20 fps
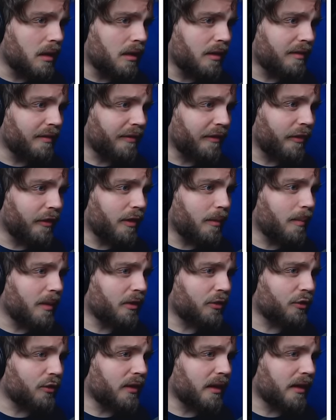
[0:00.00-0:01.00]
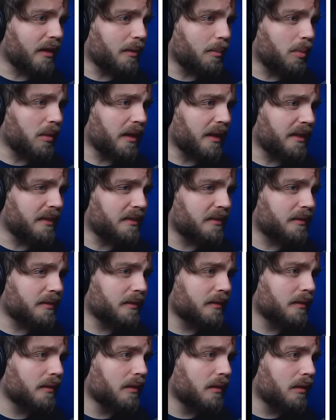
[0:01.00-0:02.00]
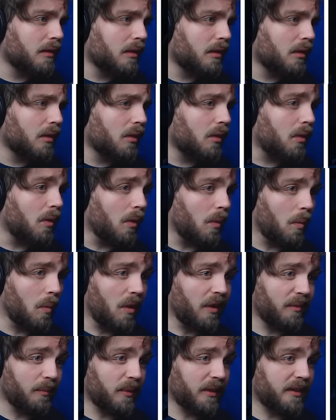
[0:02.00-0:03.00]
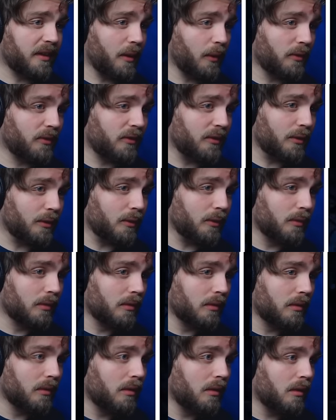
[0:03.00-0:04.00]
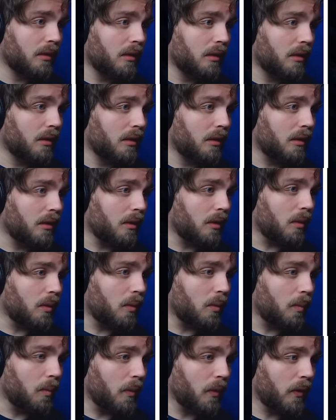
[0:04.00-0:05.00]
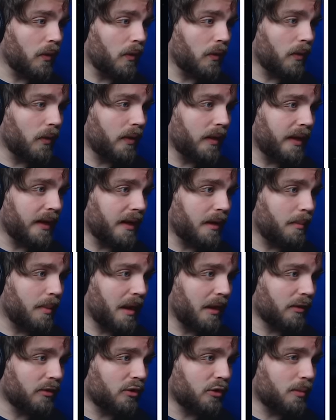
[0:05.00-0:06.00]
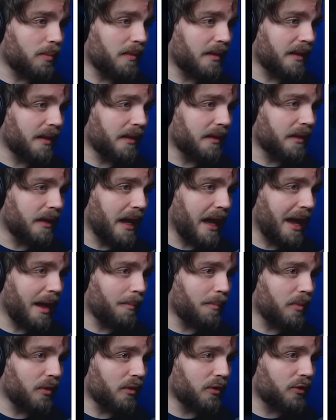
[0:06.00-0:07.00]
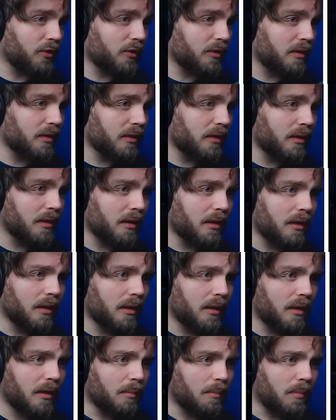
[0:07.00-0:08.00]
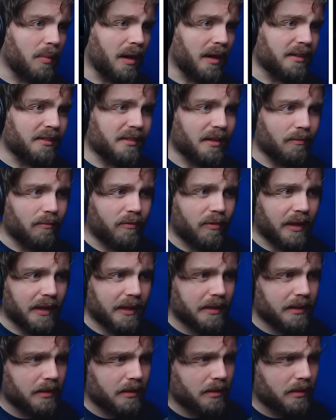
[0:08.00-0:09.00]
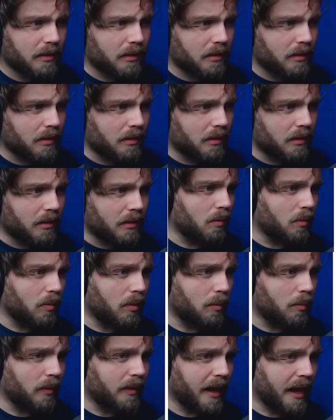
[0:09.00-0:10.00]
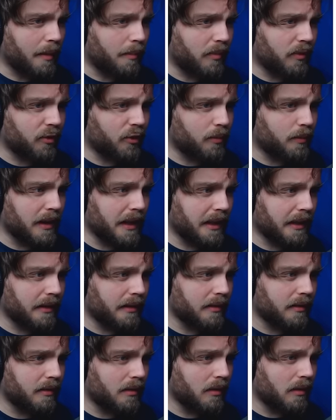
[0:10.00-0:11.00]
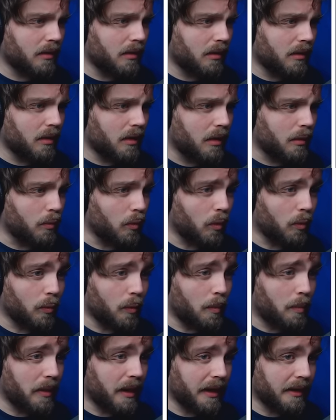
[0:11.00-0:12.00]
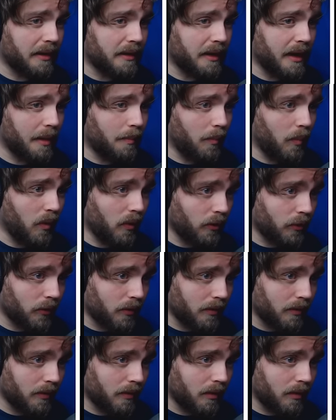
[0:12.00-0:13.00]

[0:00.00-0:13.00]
very much like a place one would go to were they about to be ambushed by something. What would ambush me? What would plan an ambush?